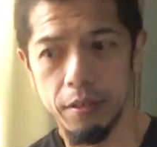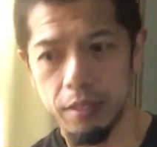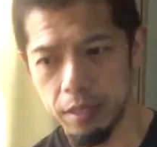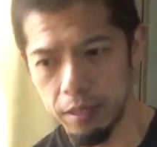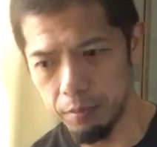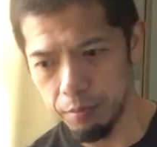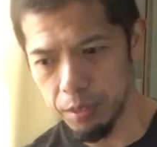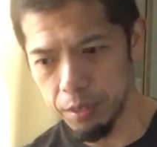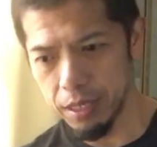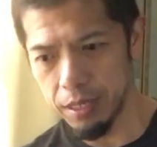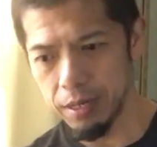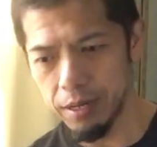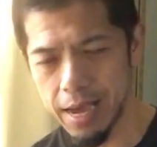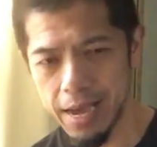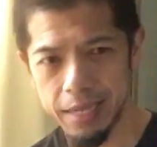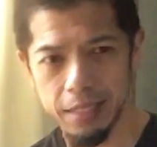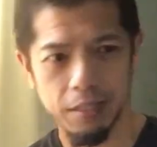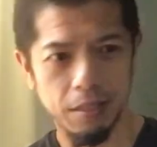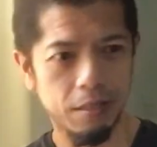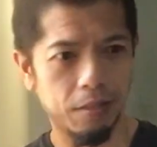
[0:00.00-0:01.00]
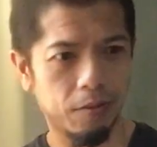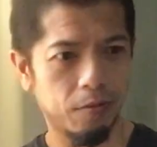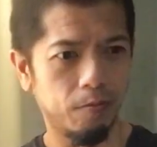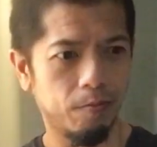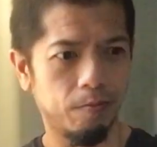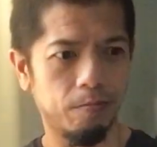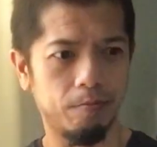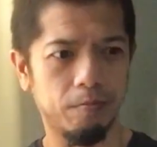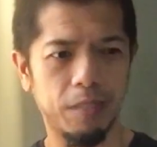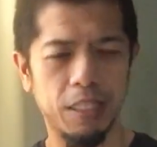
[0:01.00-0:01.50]
It'll be a nice,
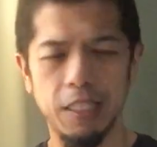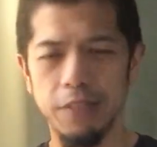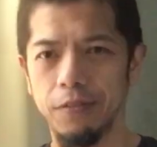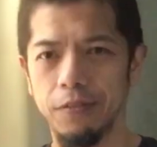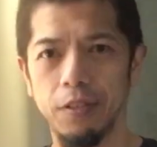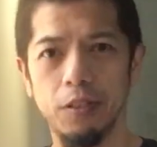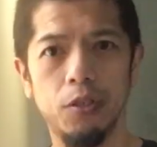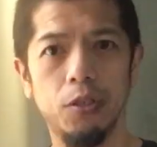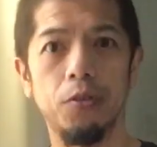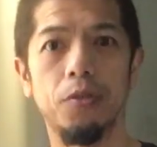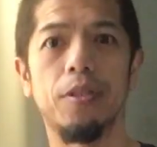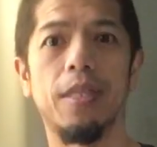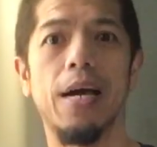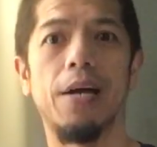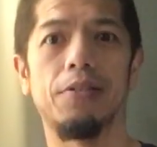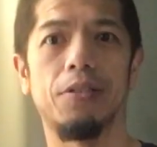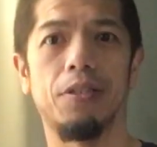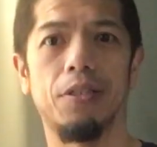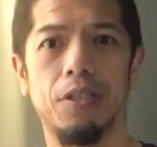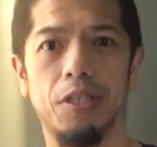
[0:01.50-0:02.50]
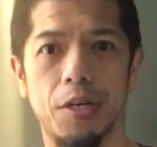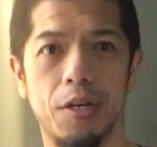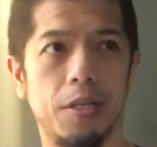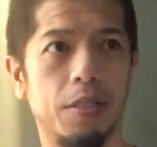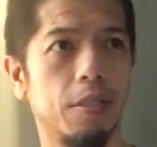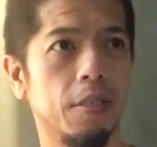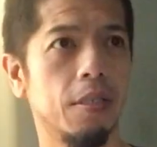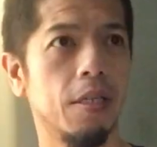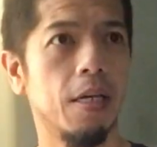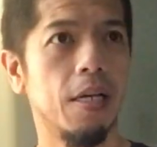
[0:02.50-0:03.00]
even 2,000
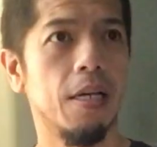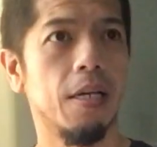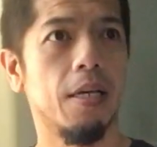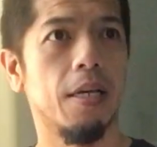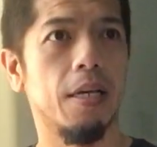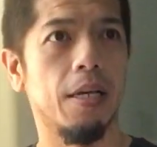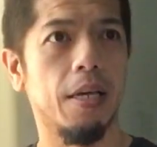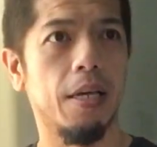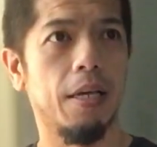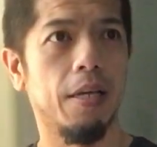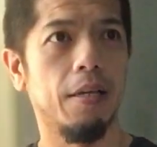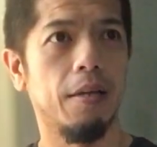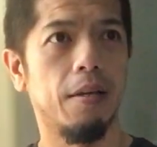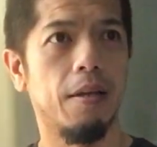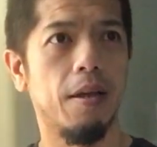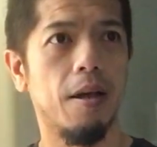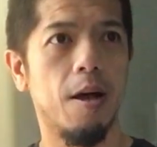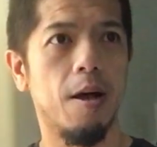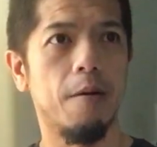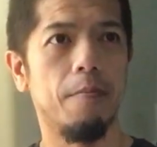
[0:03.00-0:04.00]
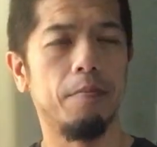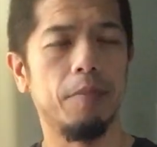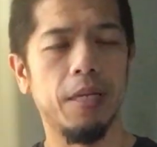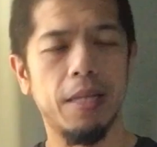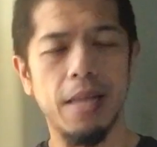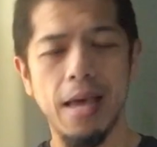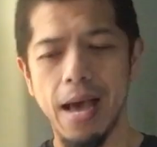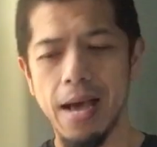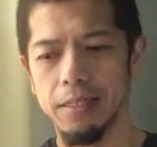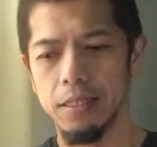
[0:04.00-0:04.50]
years, and um,
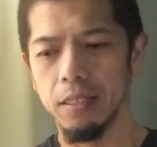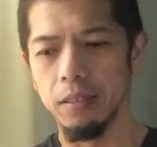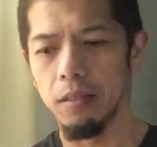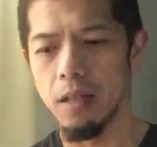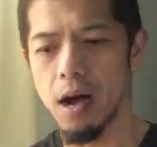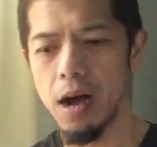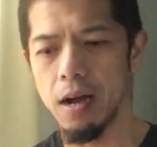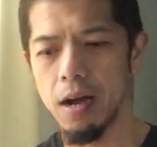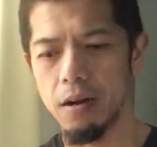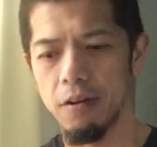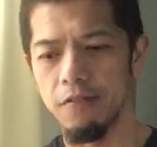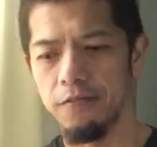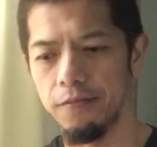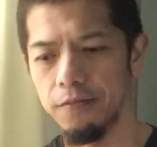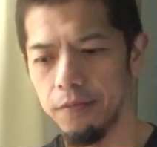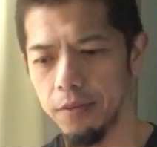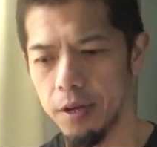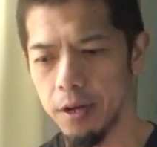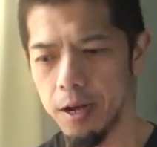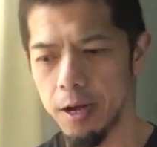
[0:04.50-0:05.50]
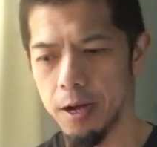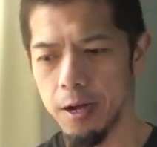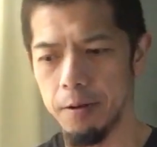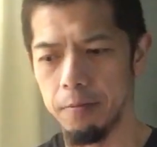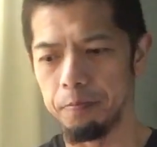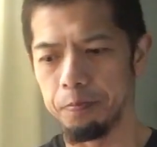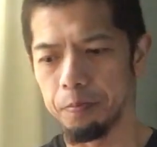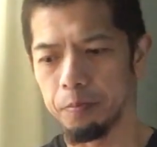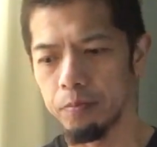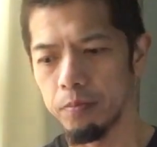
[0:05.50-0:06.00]
it has a lot of
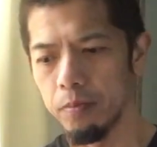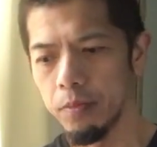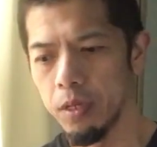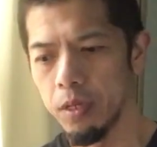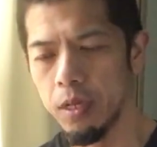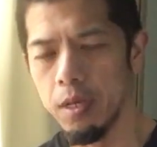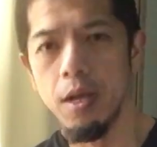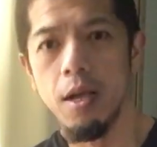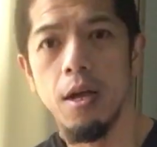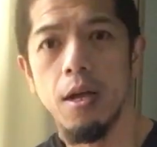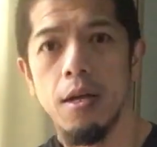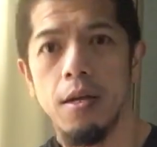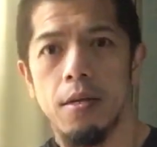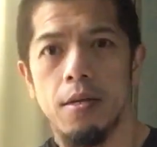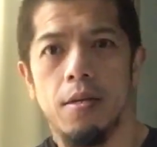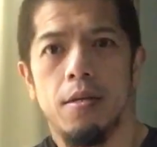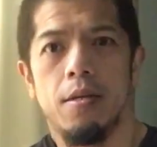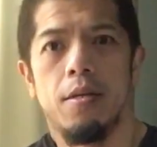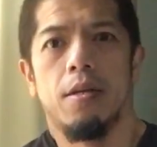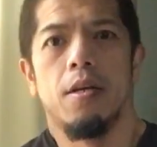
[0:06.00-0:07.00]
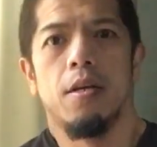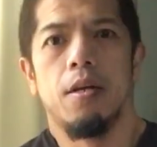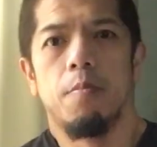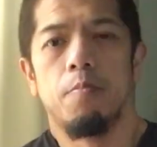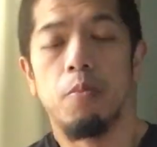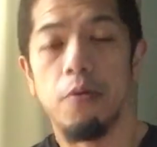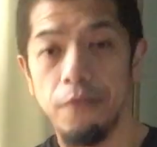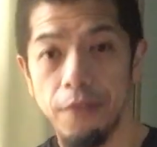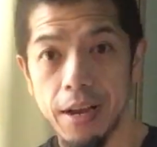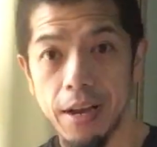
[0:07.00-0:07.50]
um,
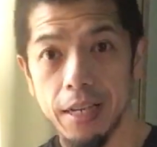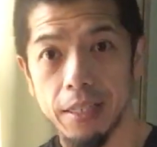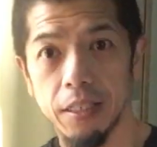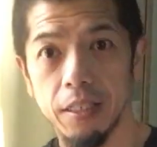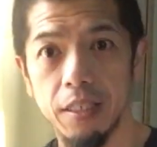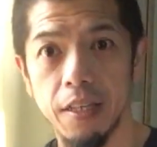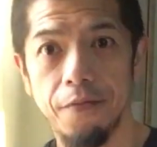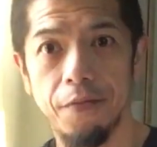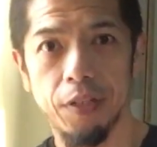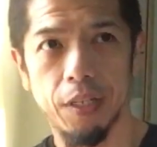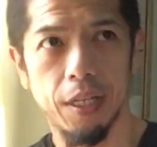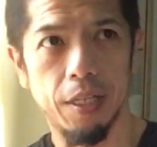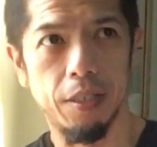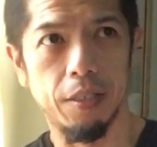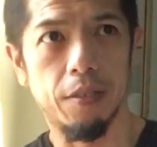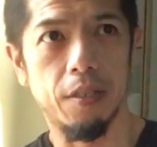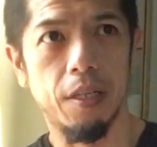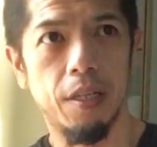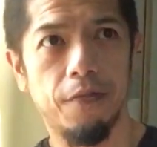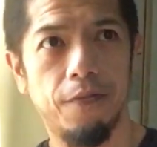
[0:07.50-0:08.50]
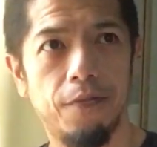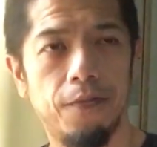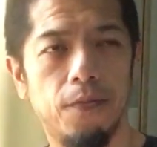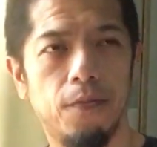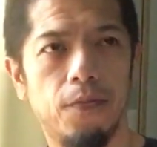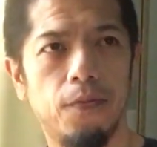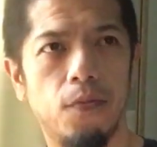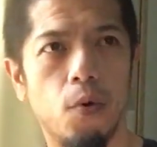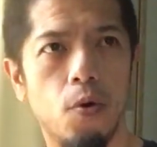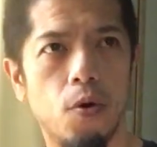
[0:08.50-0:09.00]
prophetic significance
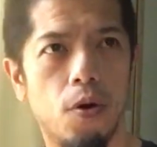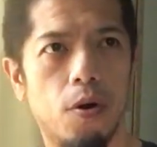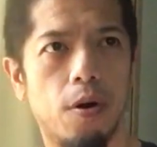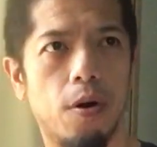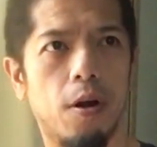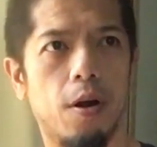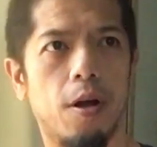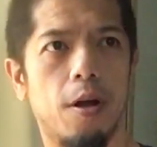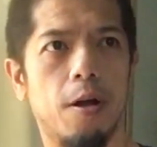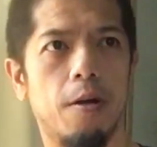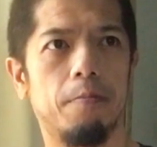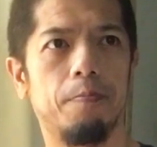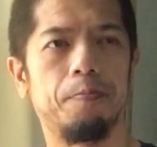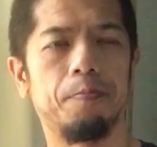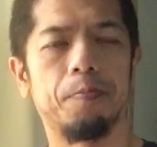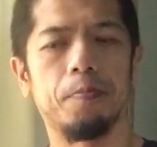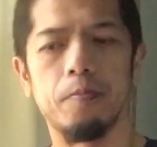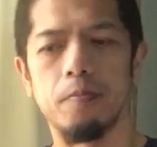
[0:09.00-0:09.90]
for um,